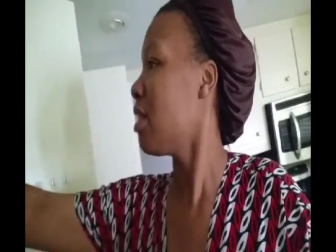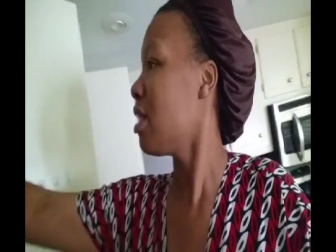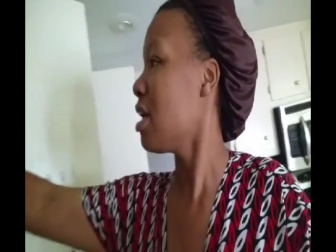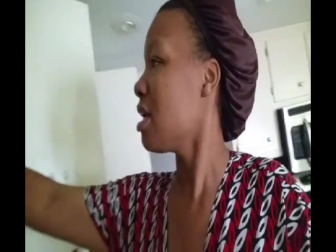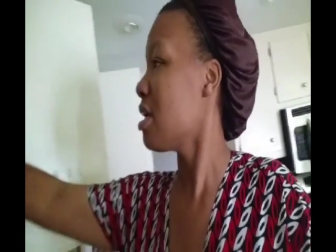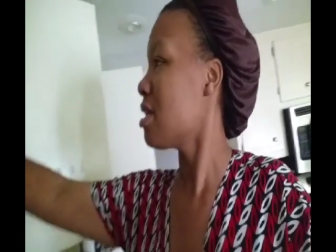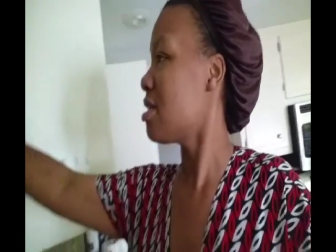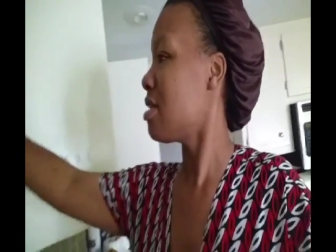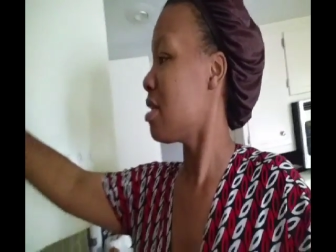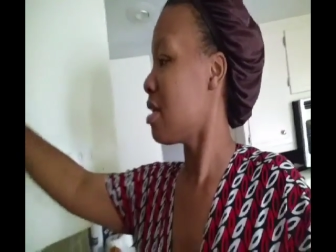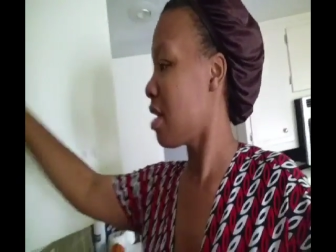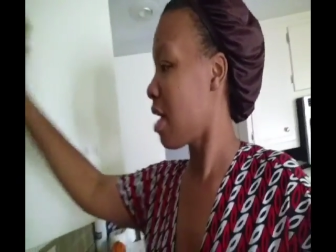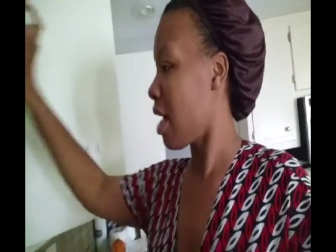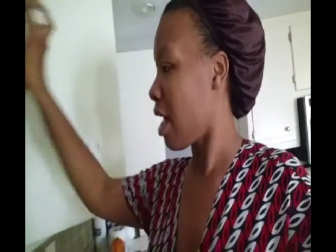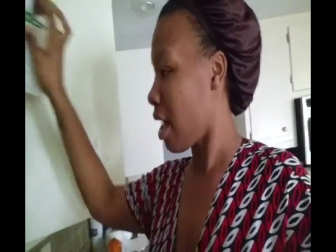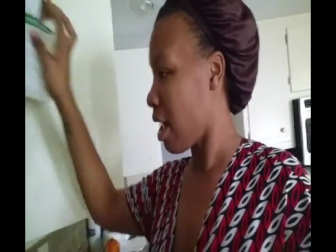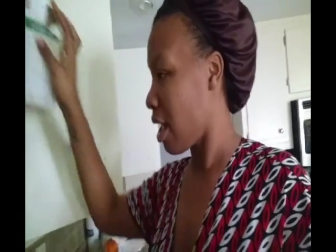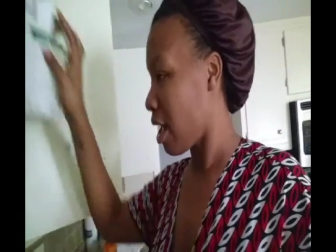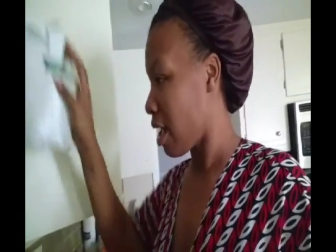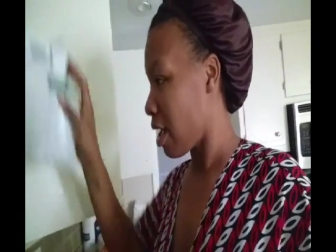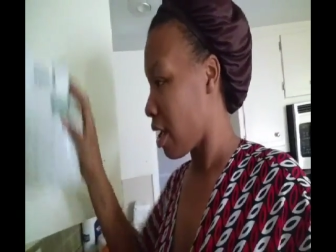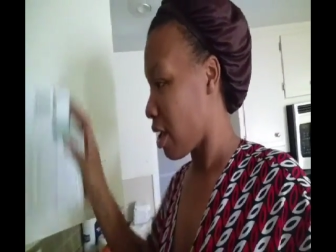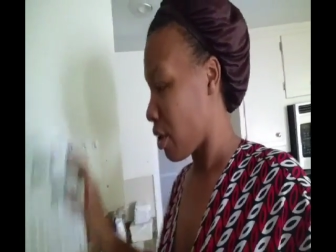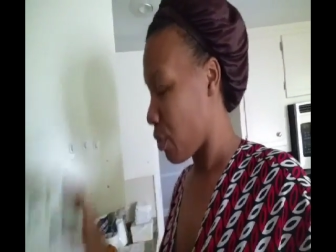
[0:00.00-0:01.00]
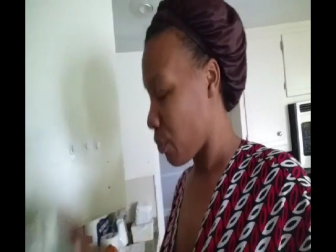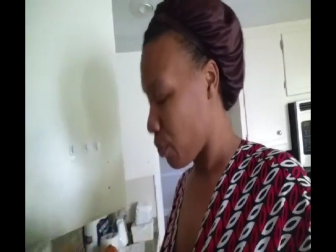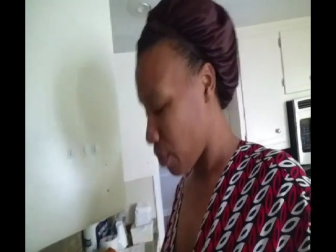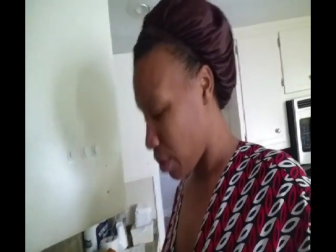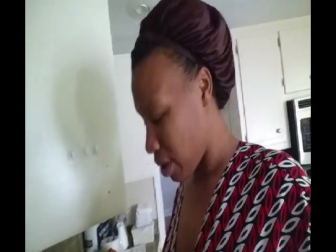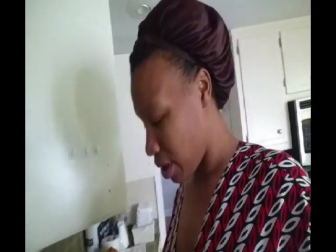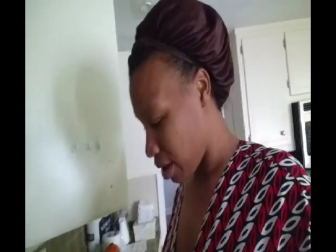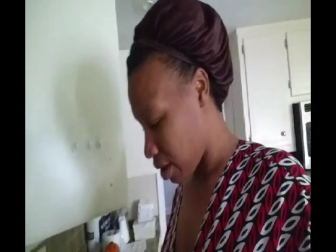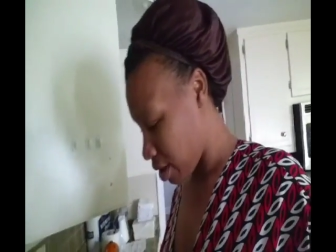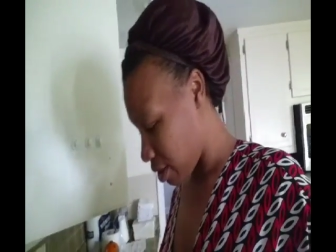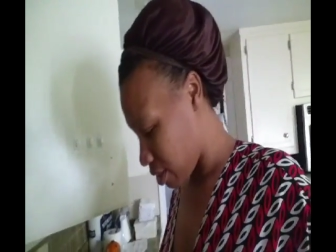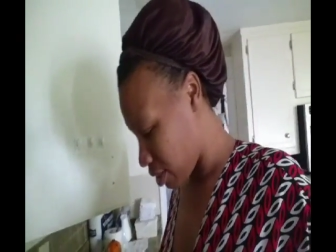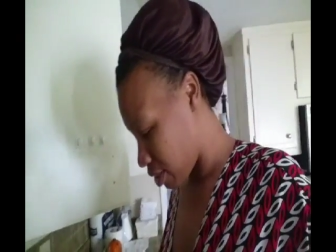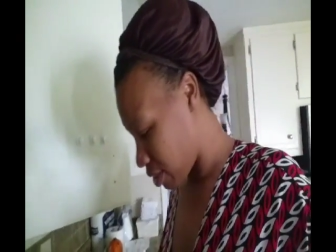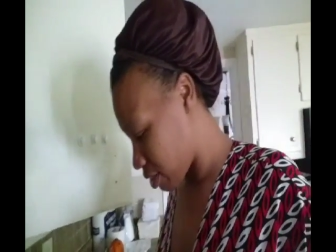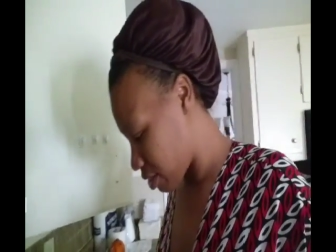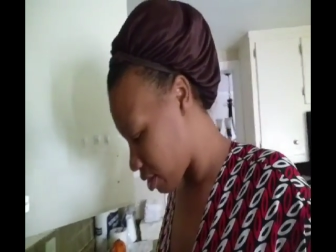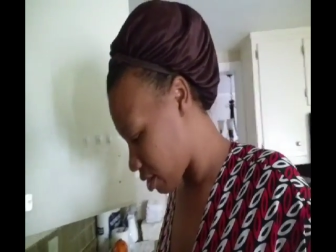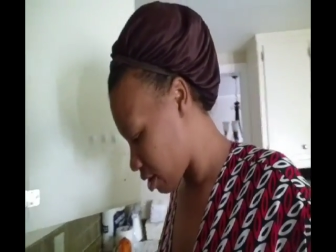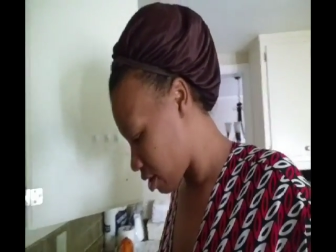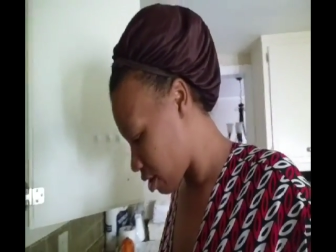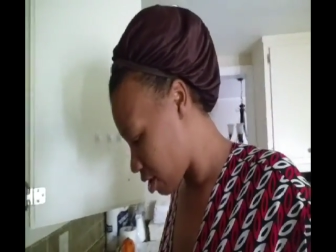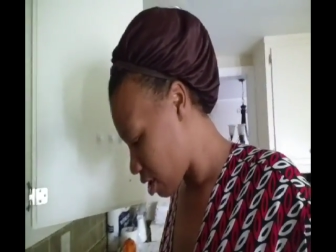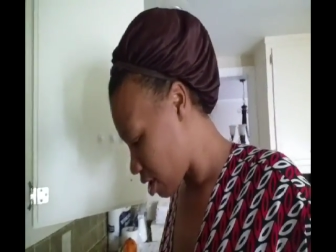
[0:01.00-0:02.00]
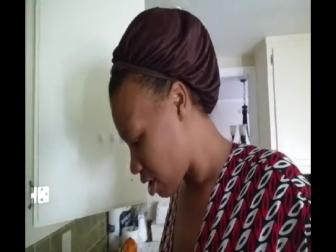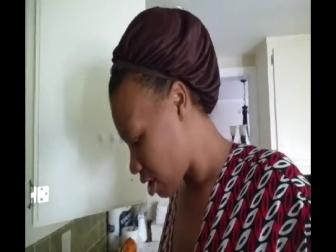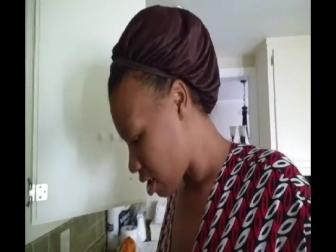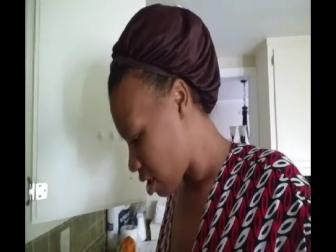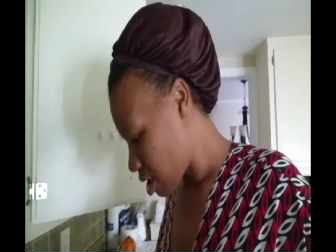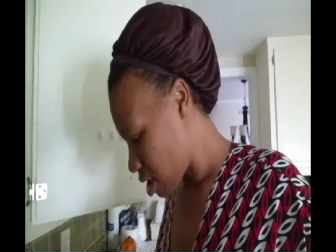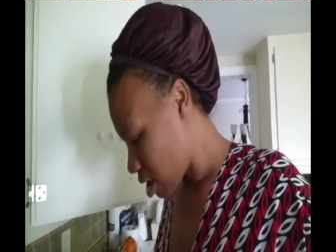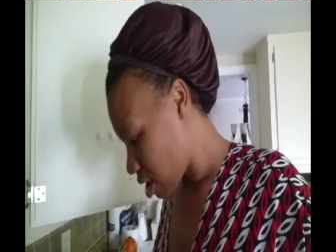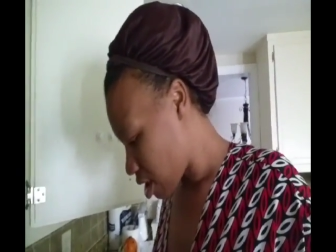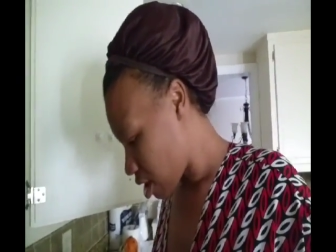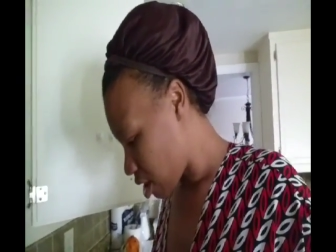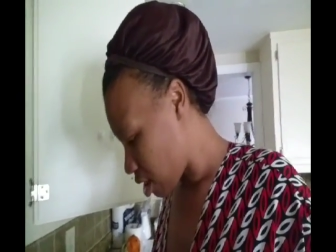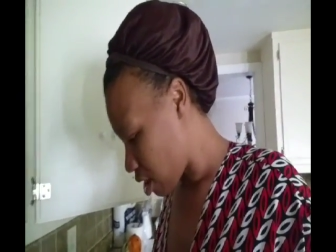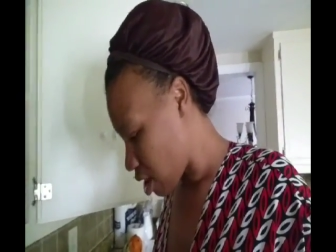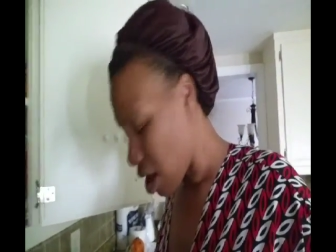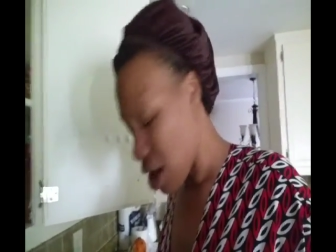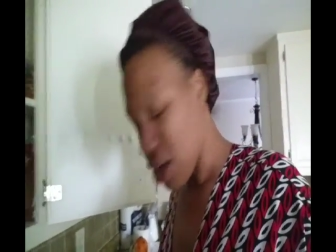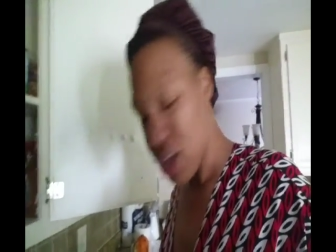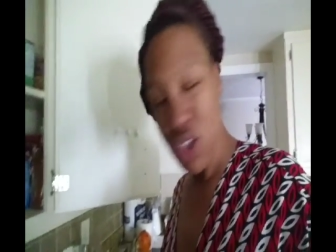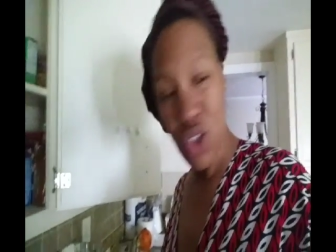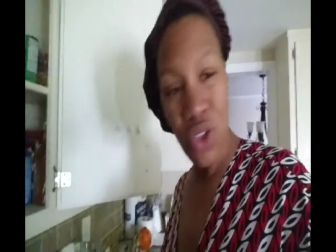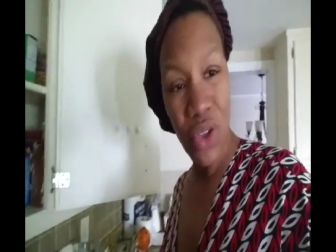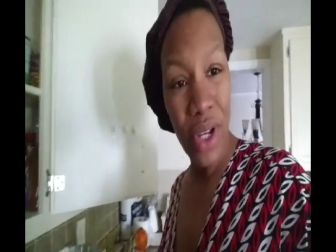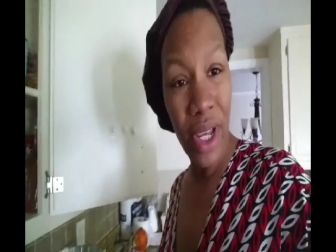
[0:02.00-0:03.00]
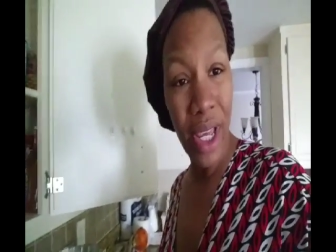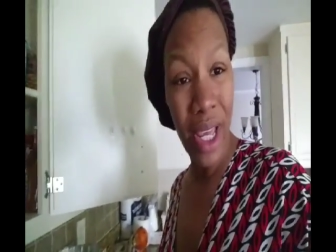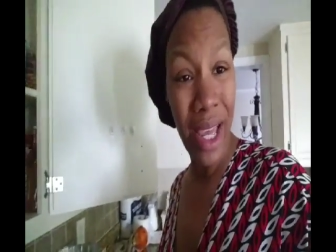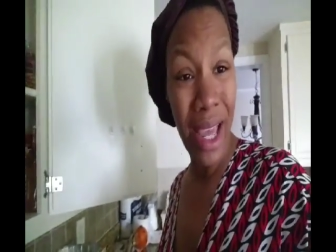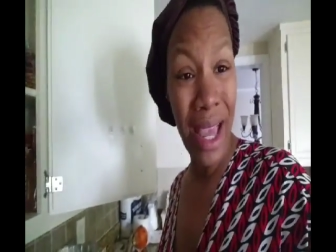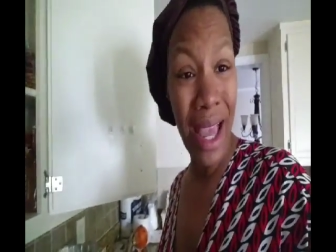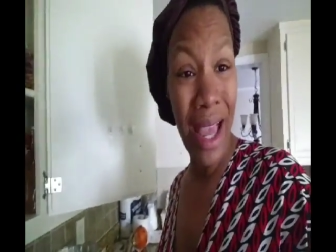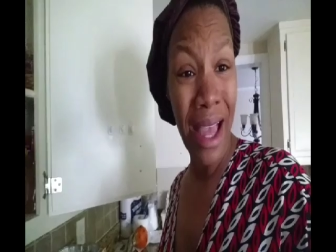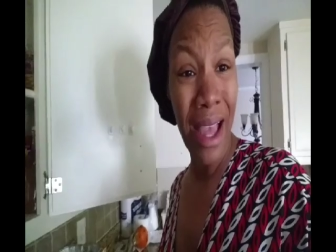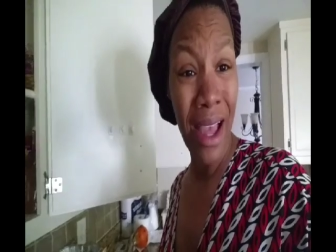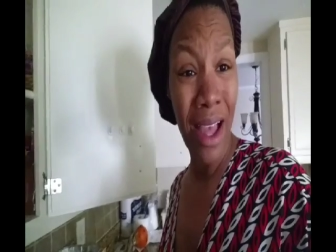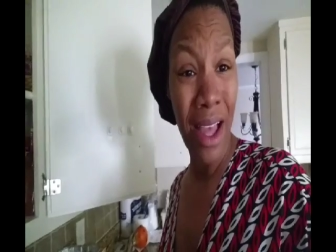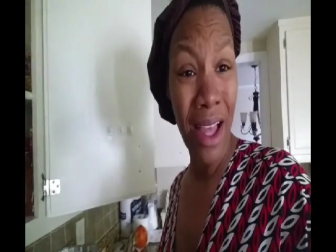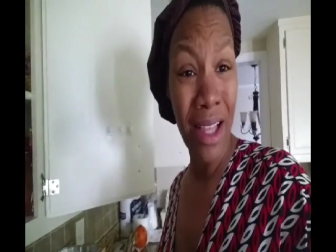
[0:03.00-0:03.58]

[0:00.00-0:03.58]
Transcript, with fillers: things today with laundry.